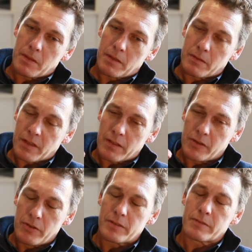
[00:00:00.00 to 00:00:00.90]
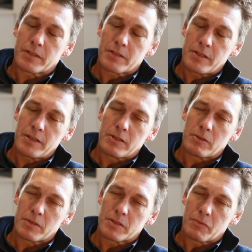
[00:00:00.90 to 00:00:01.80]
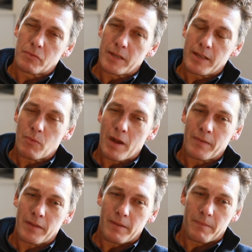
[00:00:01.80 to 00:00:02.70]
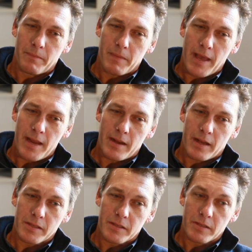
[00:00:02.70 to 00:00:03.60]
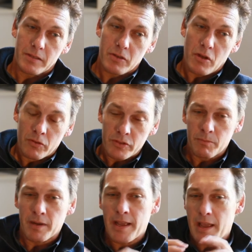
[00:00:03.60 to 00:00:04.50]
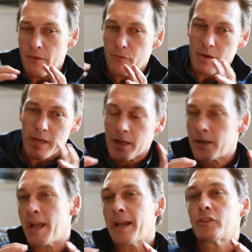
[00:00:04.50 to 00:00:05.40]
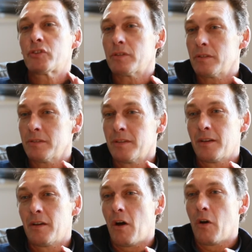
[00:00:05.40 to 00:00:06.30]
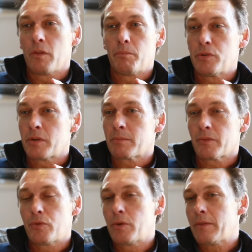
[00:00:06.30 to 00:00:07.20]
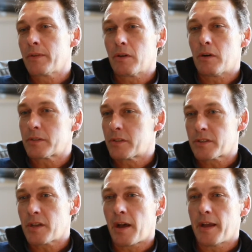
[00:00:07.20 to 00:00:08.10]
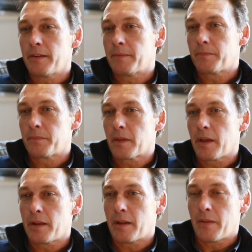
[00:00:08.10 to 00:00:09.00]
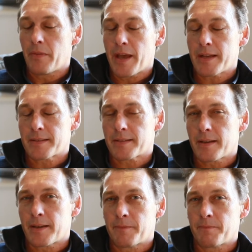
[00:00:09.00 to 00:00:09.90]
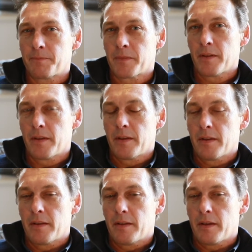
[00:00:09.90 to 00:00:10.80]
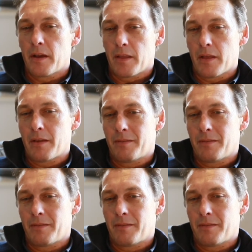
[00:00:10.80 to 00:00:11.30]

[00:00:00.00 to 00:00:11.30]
so the use of the steel was really one that made us contemplate every connection on the building before we even got to site. And that's, you know,